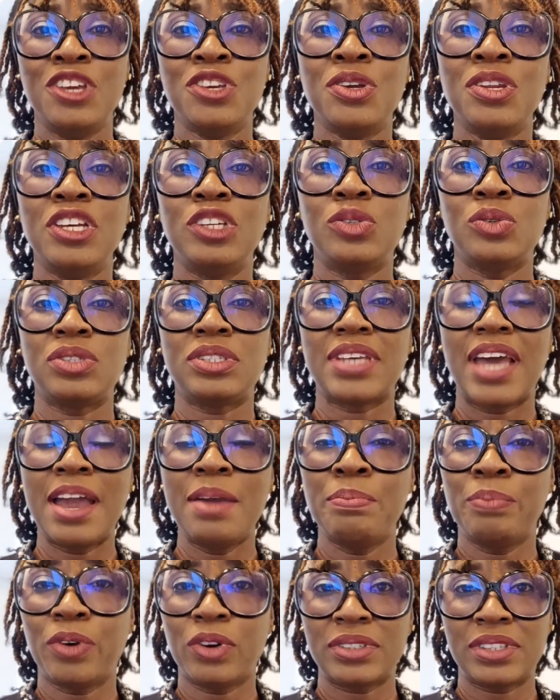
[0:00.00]
You need to
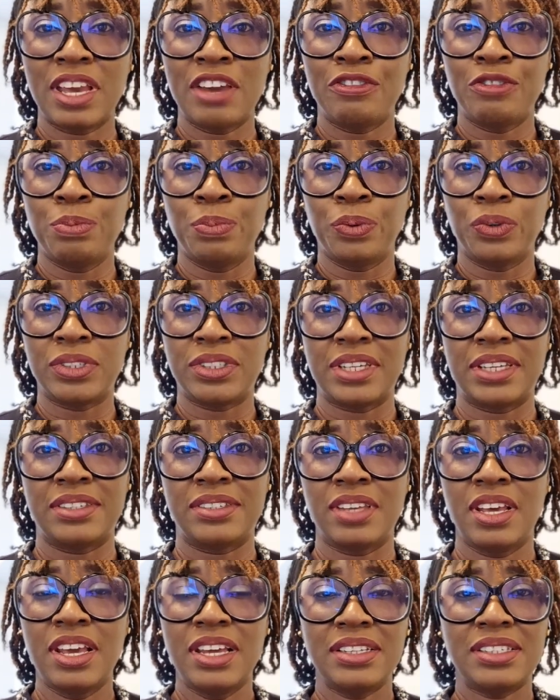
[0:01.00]
time box every
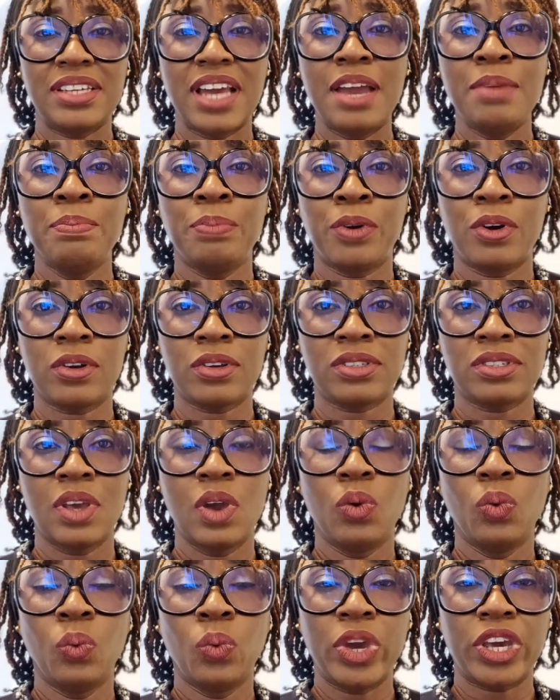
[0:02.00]
process. Time box
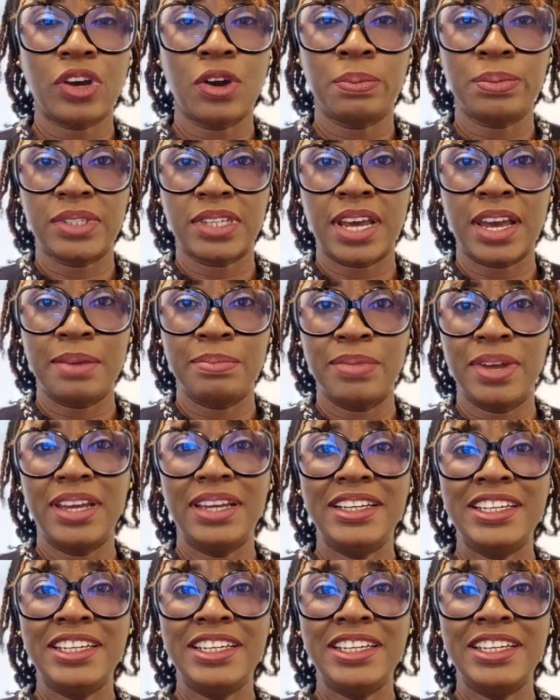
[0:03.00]
wake up time.